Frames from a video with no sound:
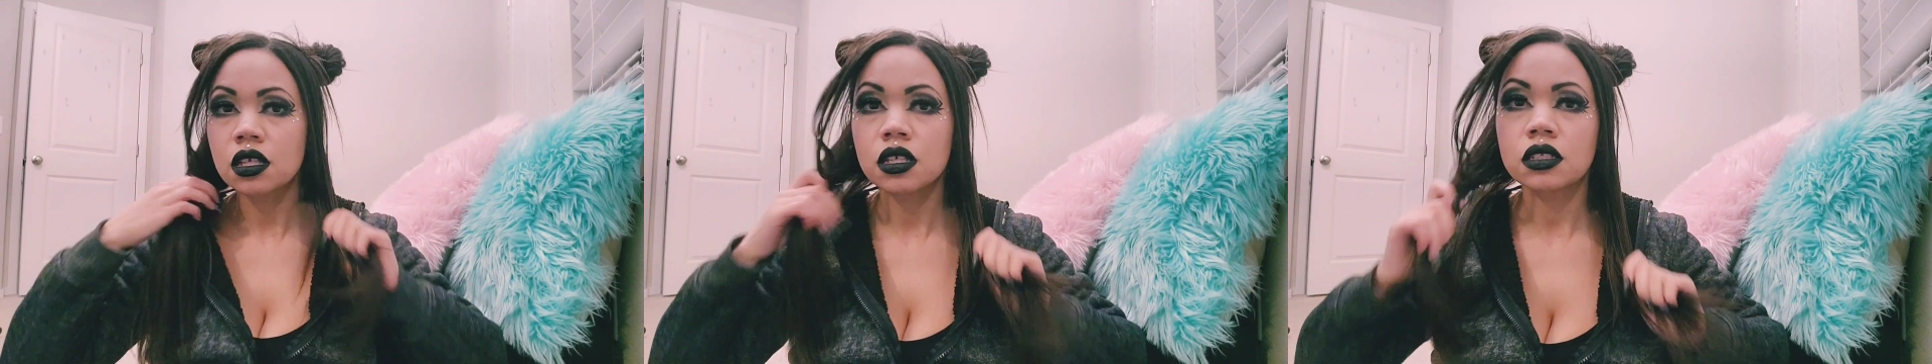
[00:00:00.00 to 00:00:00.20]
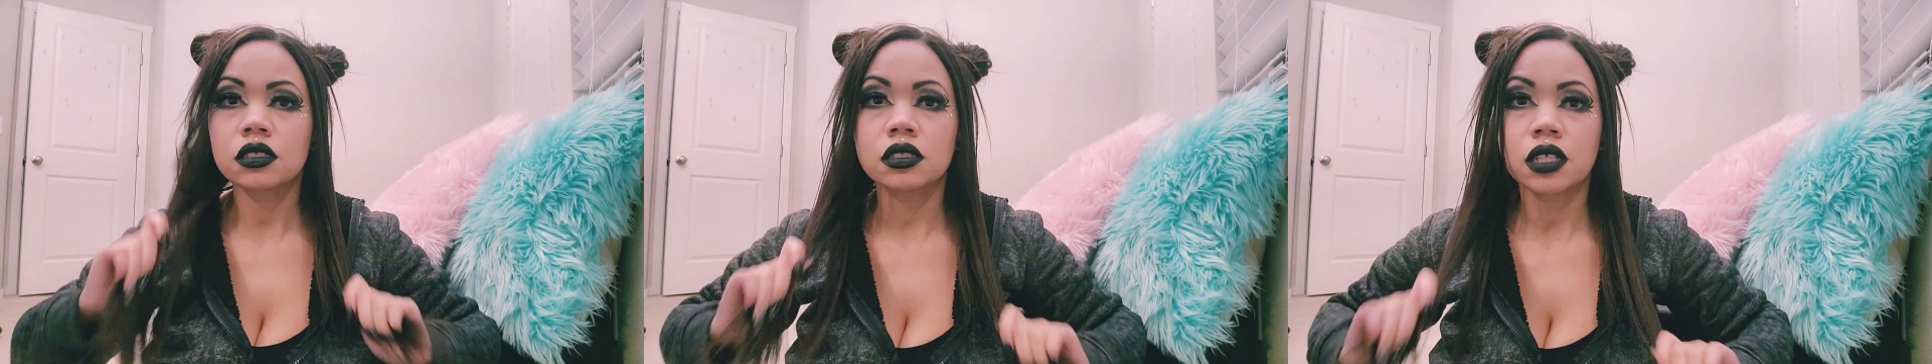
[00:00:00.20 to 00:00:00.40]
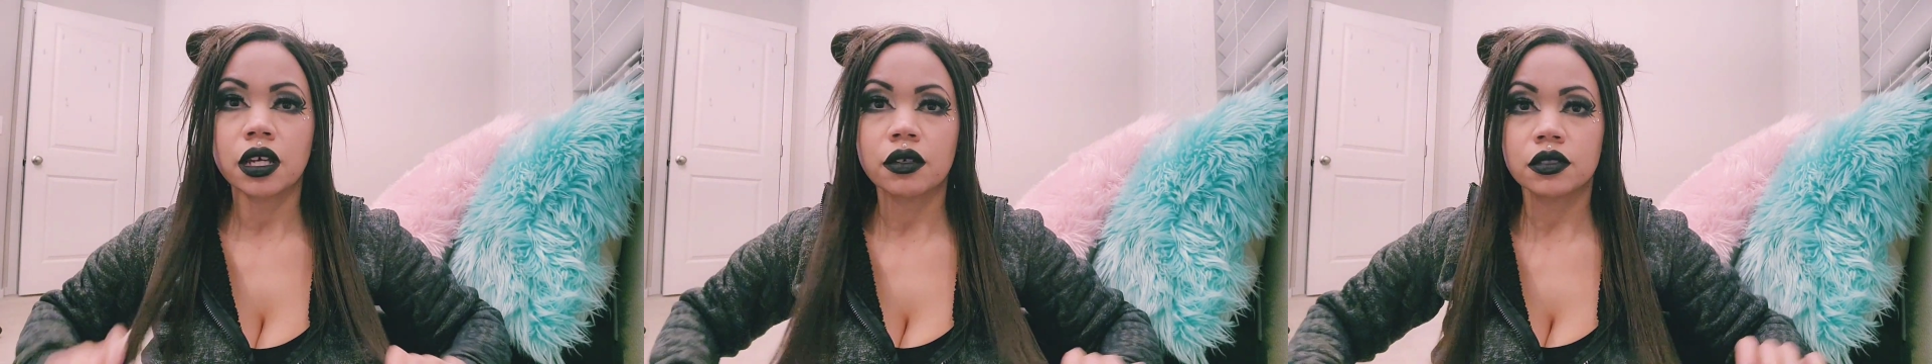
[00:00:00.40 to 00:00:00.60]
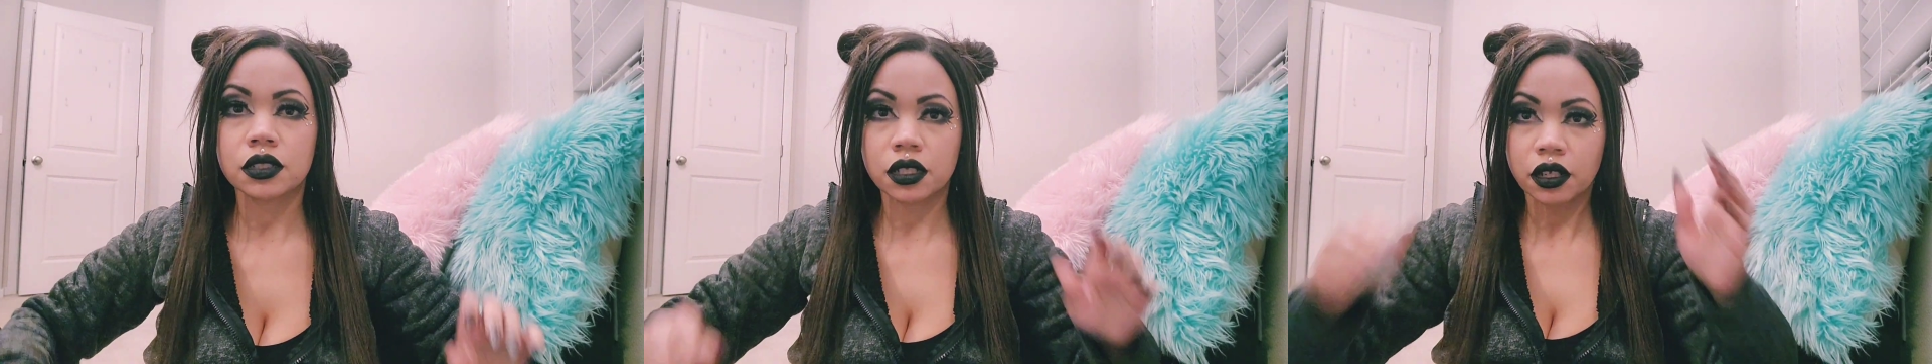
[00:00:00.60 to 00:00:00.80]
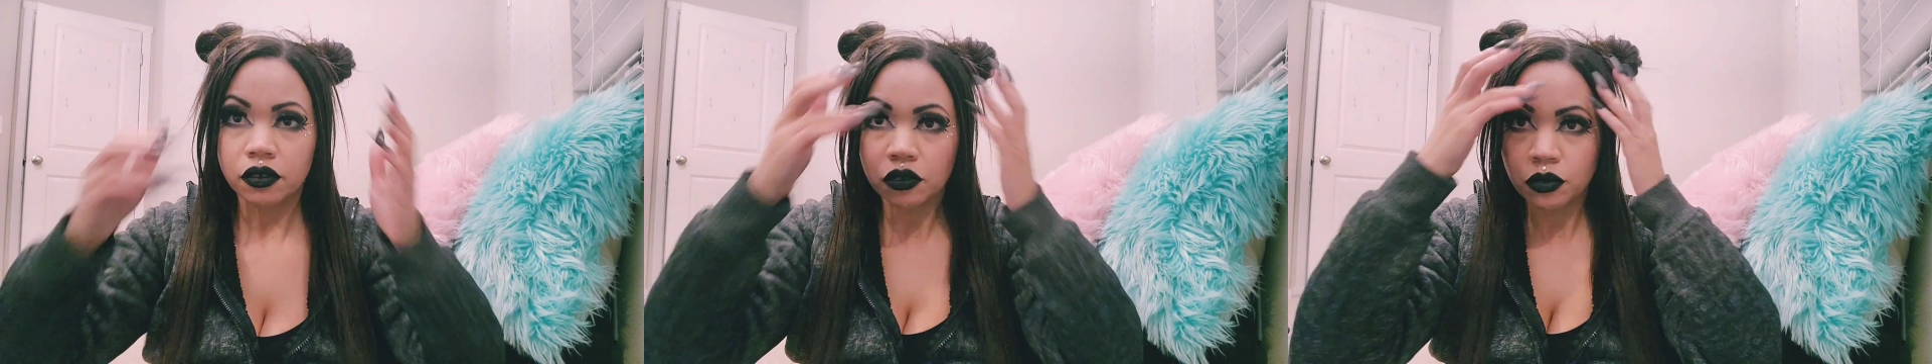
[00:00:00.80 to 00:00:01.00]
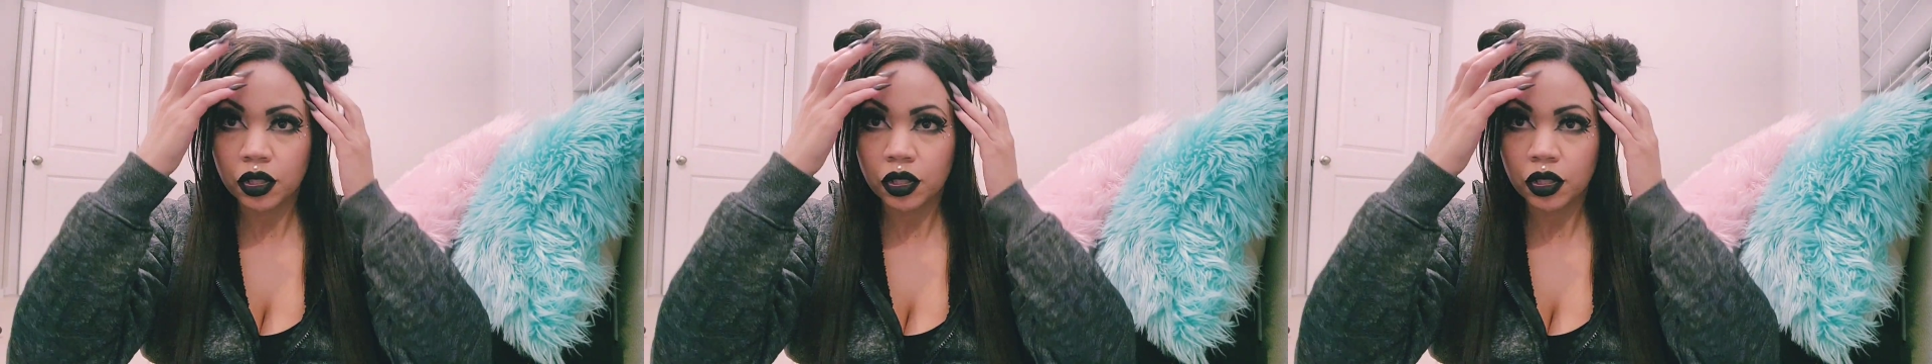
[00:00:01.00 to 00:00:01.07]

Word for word: This is how it's gonna have to